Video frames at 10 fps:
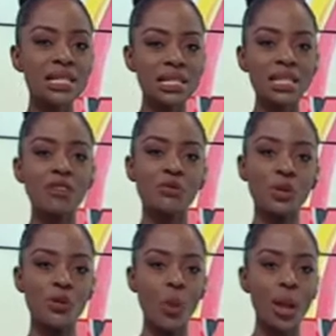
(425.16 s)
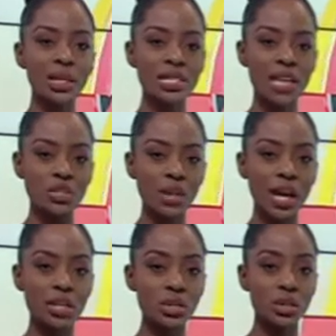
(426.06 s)
delivery of quality
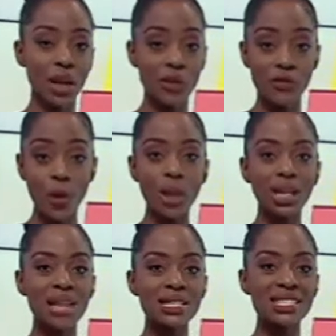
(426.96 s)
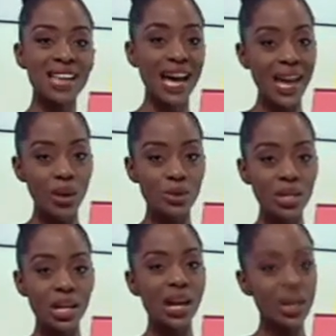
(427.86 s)
education. Now, four classes are held
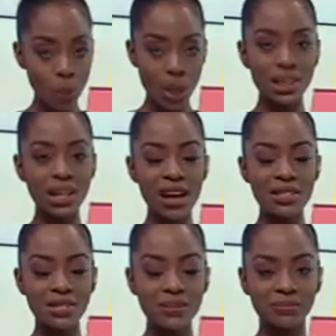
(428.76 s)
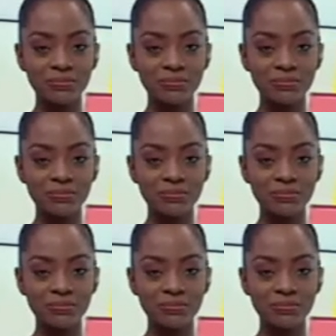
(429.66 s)
in one class.